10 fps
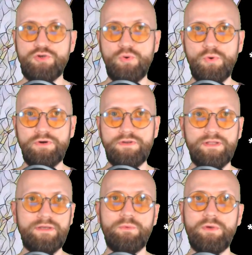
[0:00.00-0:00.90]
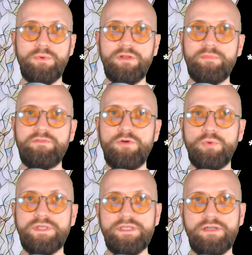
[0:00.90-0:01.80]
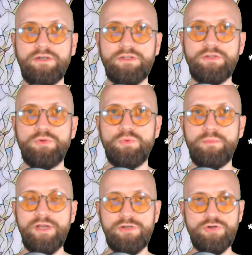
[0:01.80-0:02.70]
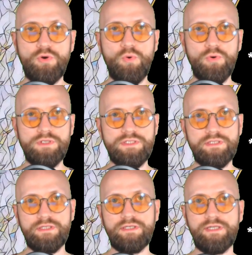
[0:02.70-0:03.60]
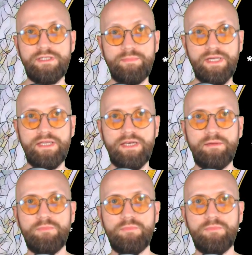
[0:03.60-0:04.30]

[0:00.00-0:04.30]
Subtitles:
Court. We will be focusing on the two major courts in the beginning,